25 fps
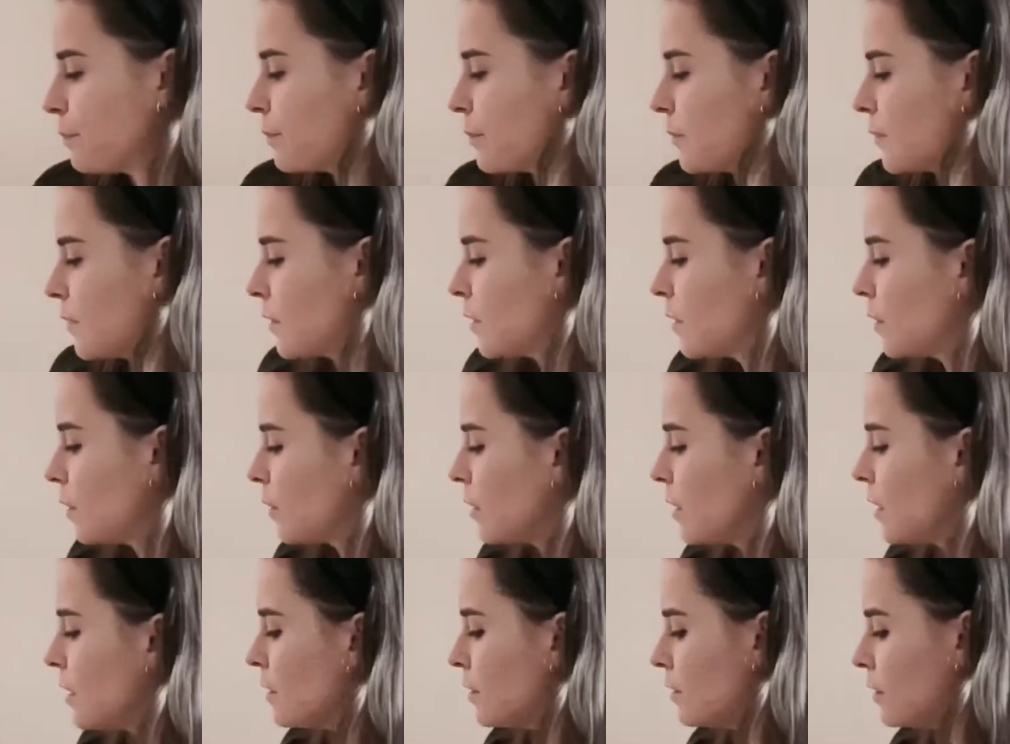So
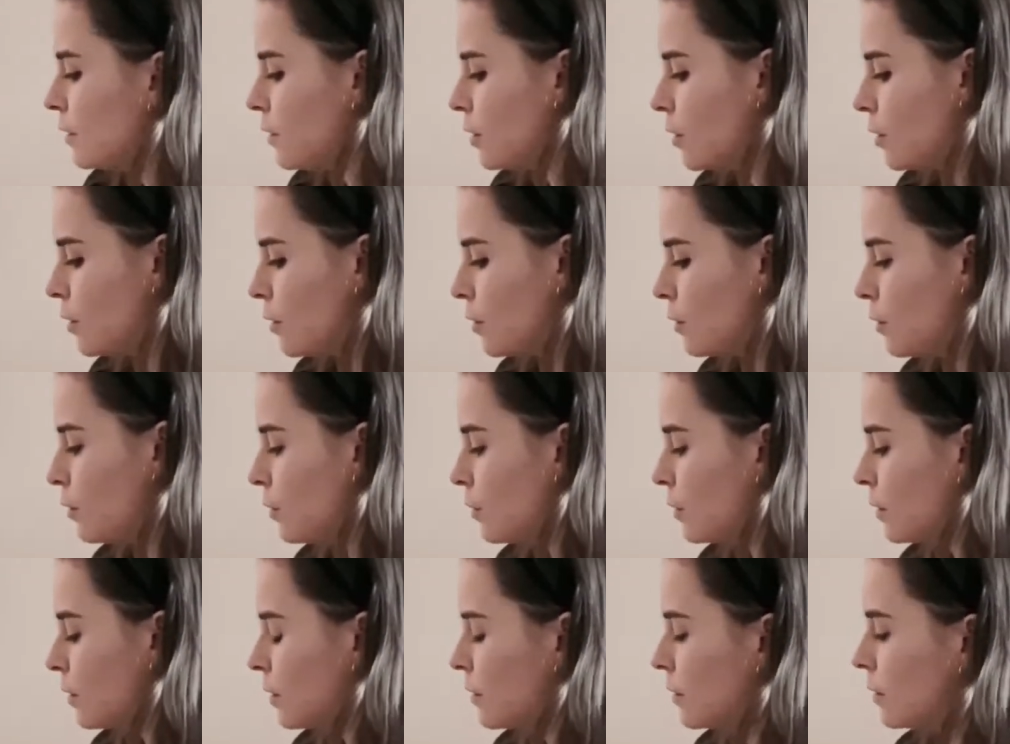these are two
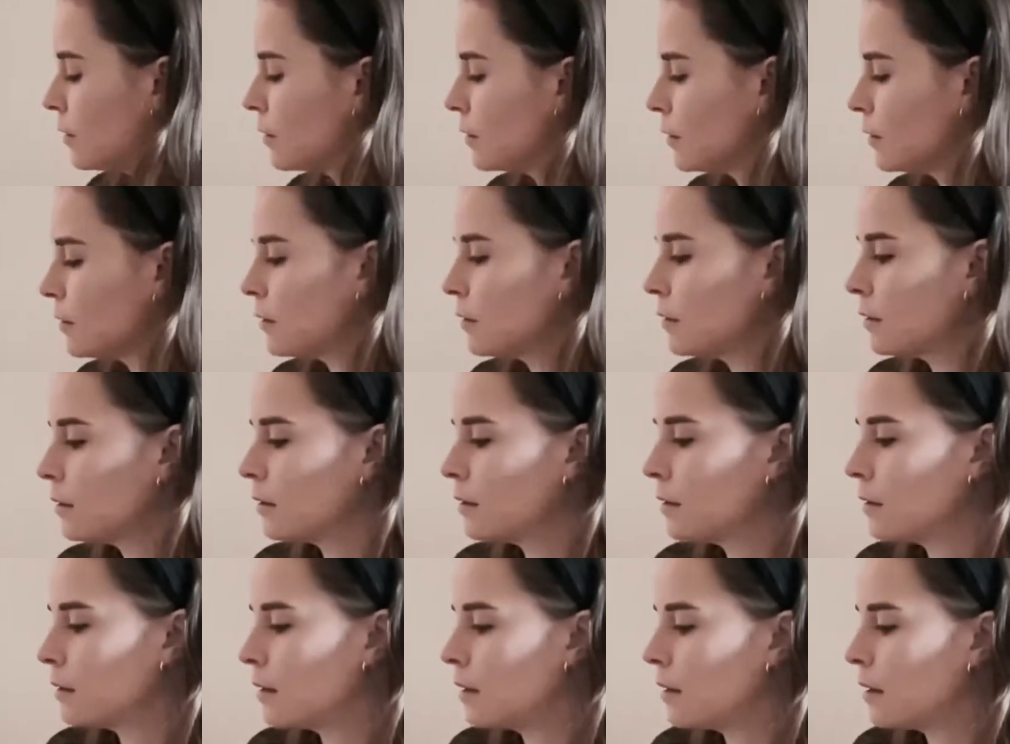
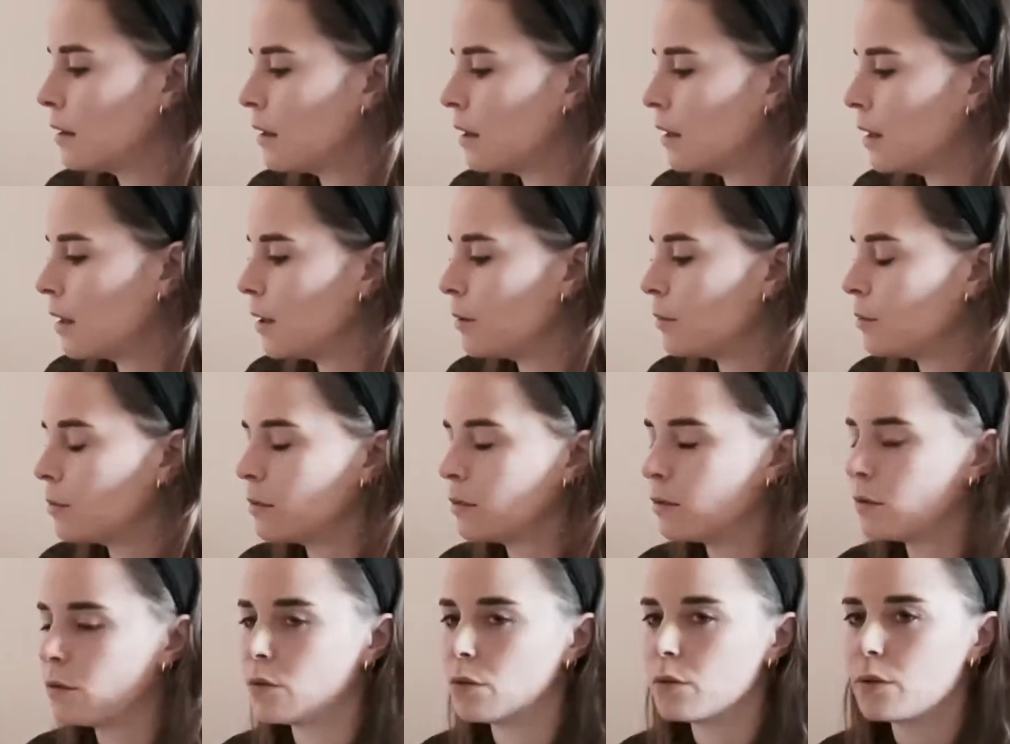I
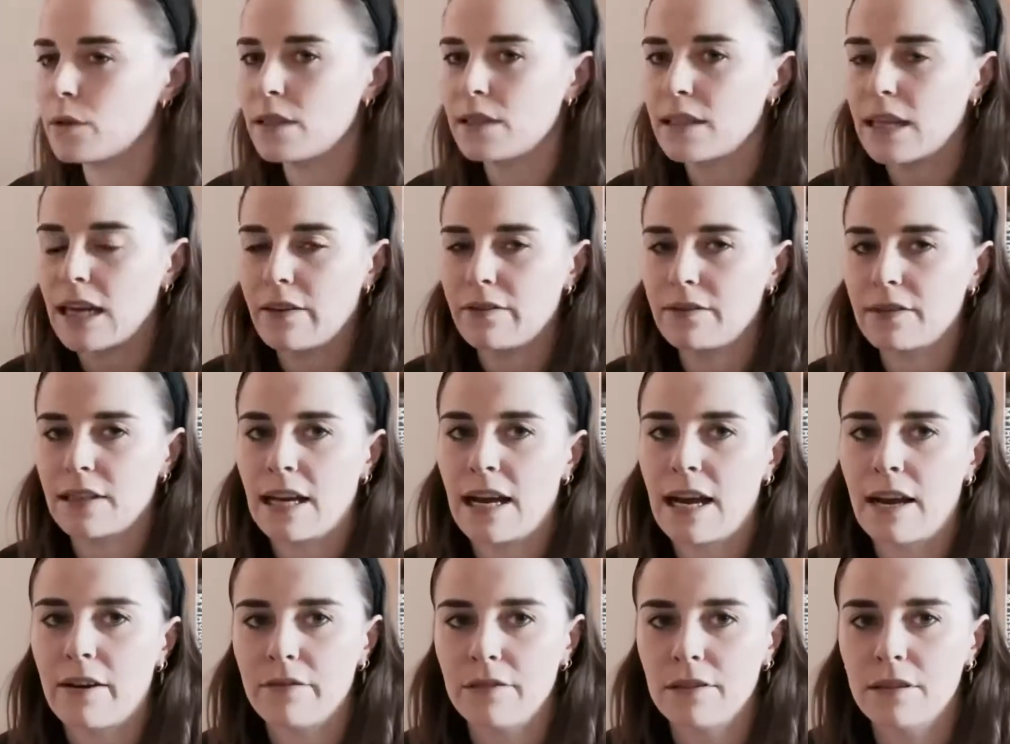will always have to
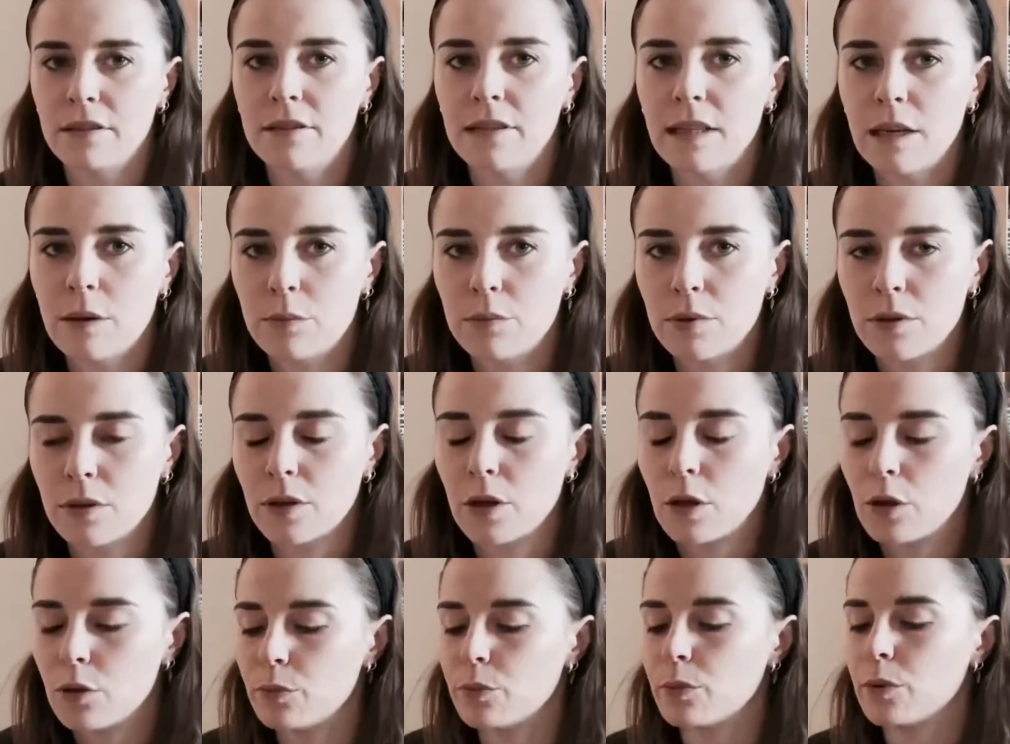have as separate
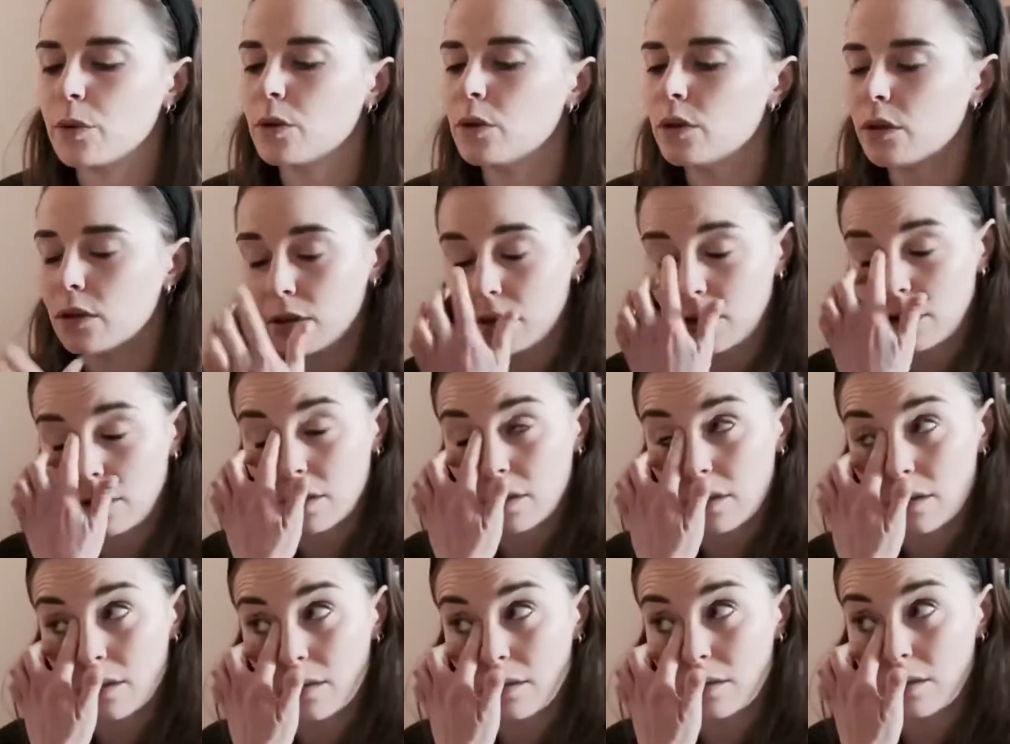notebooks
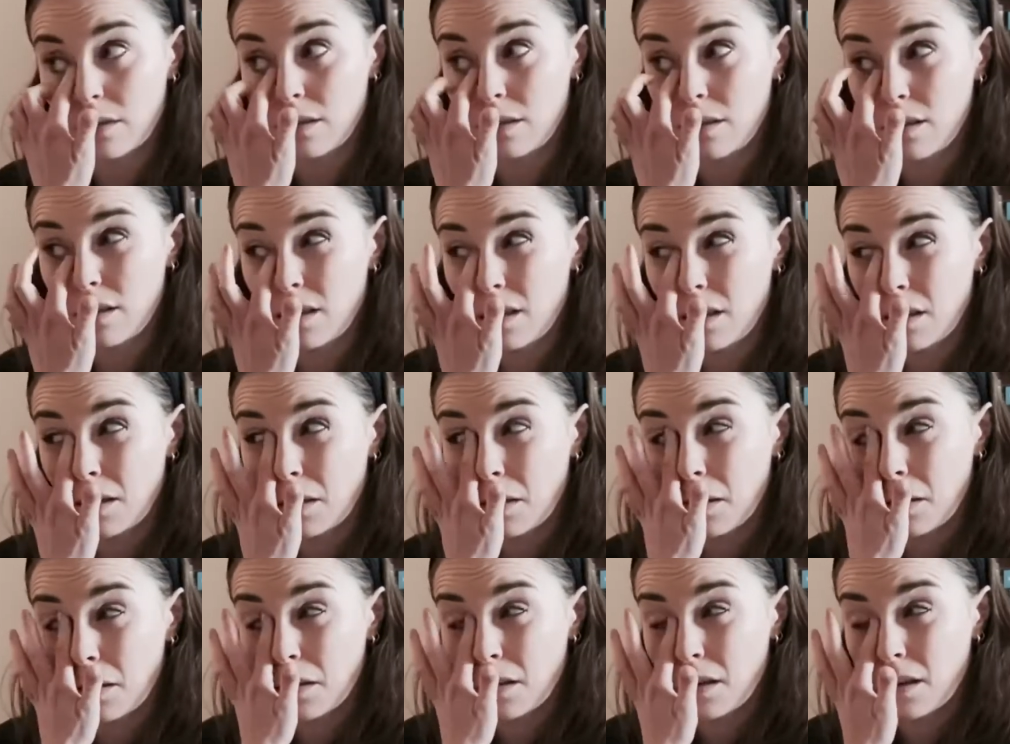
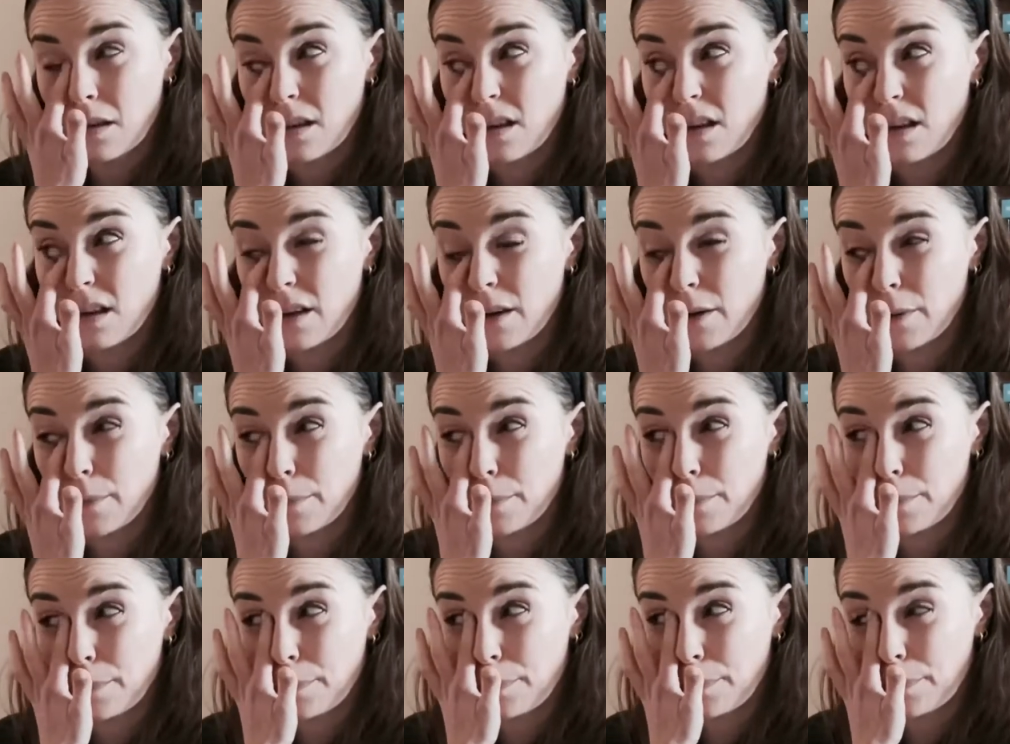
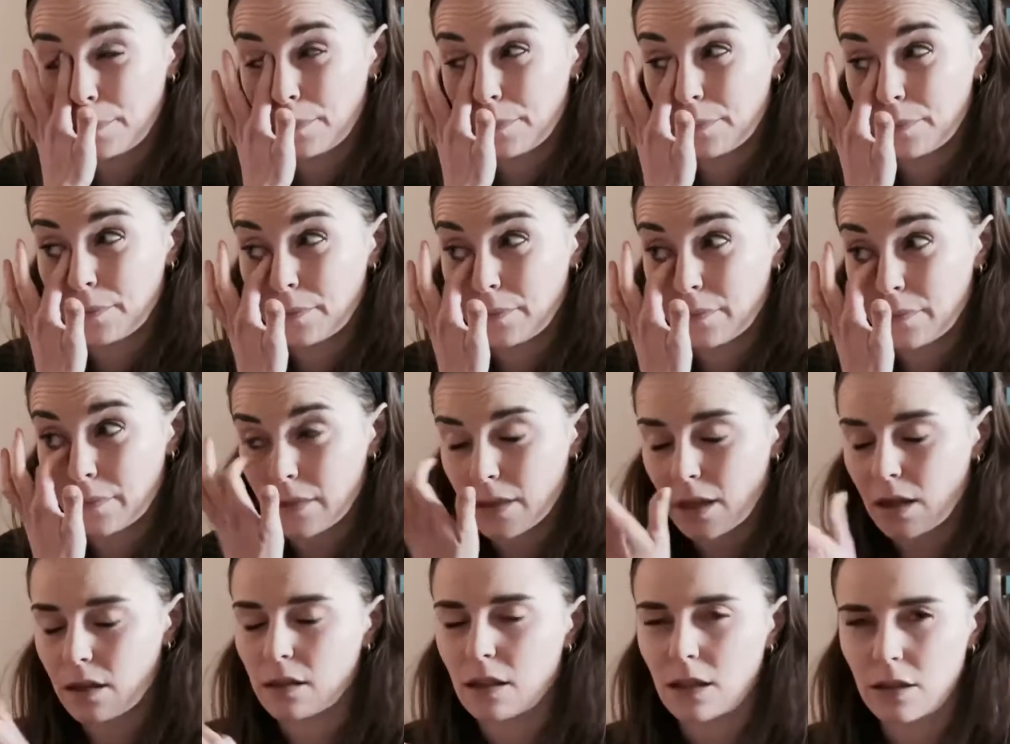
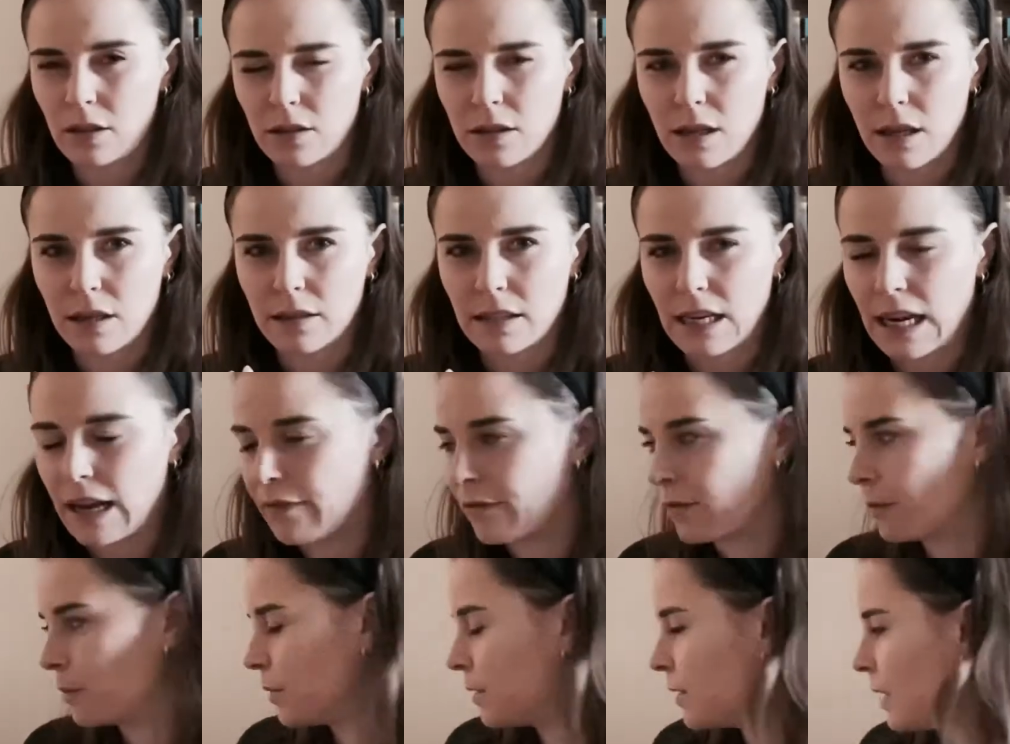because I just like to have
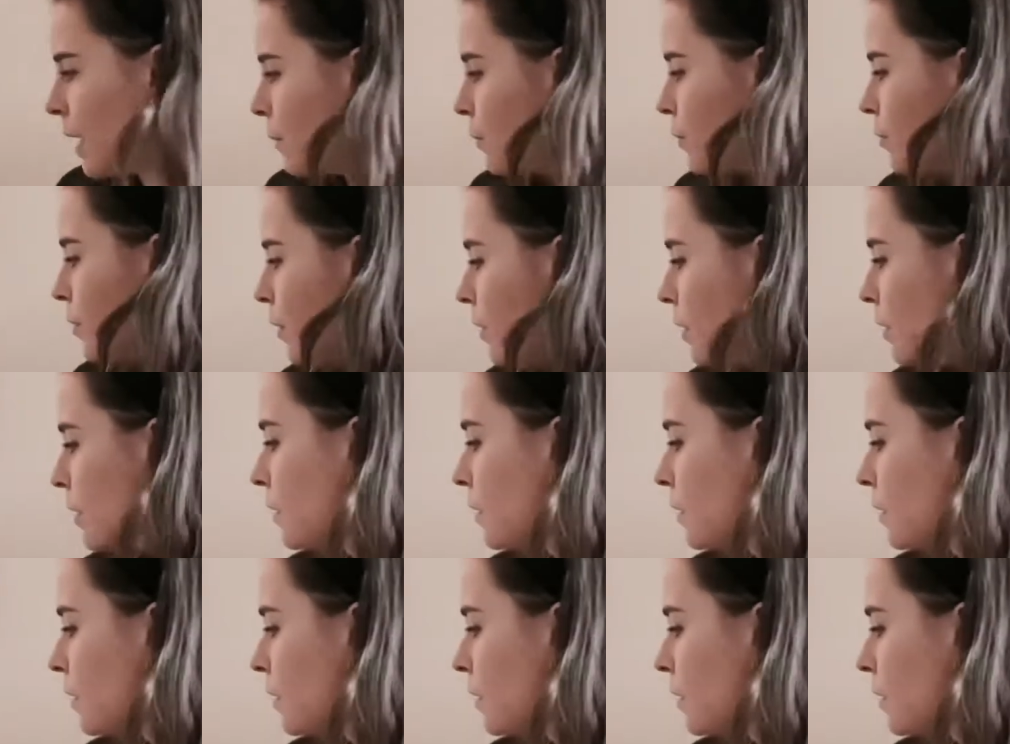them separate.